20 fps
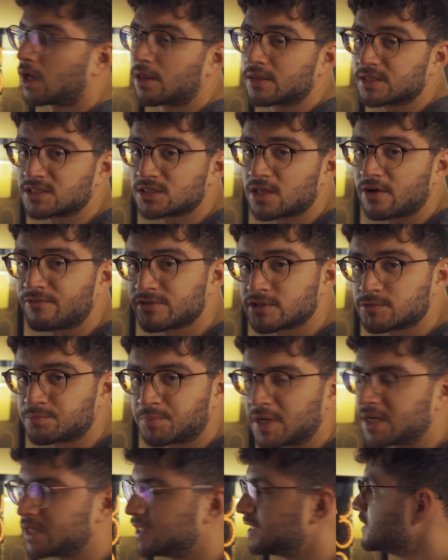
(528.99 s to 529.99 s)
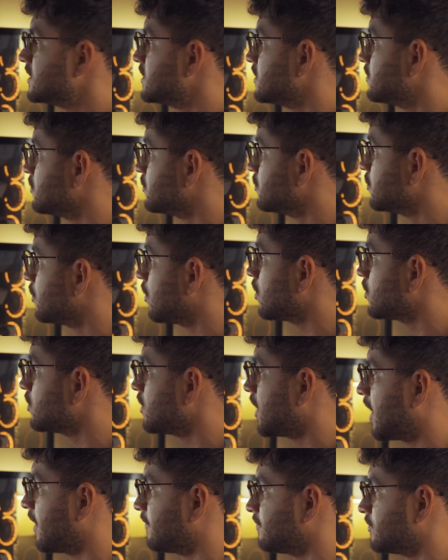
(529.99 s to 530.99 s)
Now this stuff is pretty easy to do. All
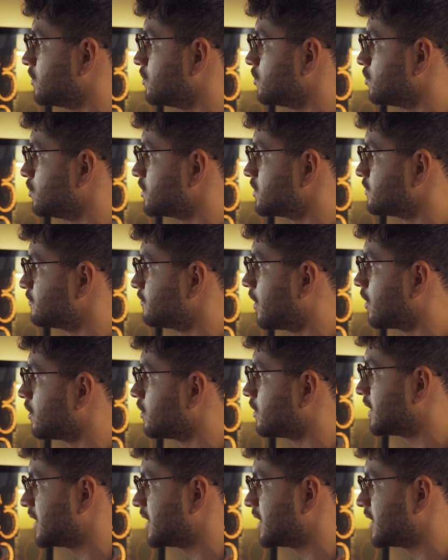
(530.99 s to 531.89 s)
you have to do is follow